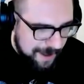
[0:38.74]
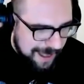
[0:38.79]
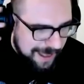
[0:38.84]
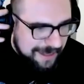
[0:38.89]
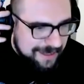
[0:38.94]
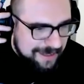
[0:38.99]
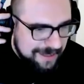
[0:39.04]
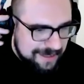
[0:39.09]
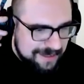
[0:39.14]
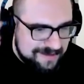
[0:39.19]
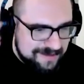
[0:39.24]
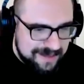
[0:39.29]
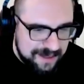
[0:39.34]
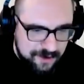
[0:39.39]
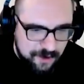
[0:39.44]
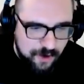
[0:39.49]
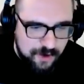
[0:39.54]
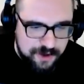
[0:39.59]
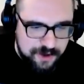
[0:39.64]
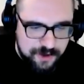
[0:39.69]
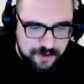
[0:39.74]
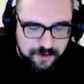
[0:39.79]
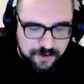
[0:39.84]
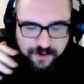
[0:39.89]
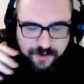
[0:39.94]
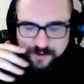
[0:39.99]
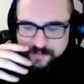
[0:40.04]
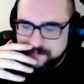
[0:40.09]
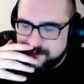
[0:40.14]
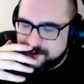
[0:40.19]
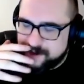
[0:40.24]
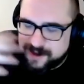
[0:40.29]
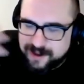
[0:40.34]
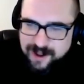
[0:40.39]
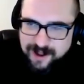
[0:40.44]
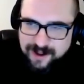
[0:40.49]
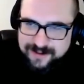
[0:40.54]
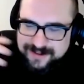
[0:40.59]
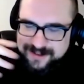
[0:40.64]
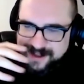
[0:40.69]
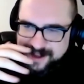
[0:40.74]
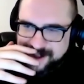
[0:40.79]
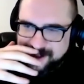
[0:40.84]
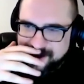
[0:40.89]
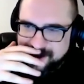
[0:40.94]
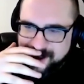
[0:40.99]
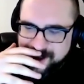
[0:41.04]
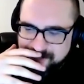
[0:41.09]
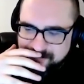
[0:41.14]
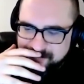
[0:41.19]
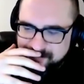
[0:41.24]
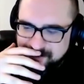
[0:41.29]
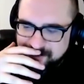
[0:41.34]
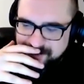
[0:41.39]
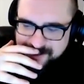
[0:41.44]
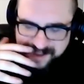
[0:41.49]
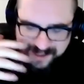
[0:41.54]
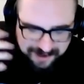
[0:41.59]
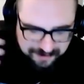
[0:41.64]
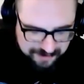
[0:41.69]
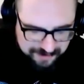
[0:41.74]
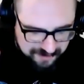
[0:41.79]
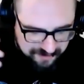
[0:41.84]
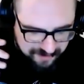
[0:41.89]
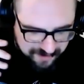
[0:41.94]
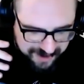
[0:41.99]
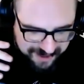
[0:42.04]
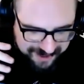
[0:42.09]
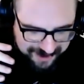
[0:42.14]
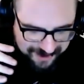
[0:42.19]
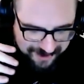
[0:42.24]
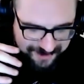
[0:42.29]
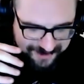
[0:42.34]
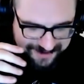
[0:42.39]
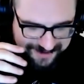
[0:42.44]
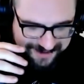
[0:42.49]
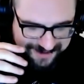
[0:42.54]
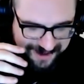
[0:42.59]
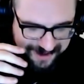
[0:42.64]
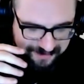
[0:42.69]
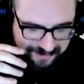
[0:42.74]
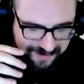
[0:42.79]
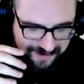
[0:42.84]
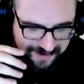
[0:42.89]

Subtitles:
back and he said, "Oh, you know, I can't say her name. Give me a fake girl's name."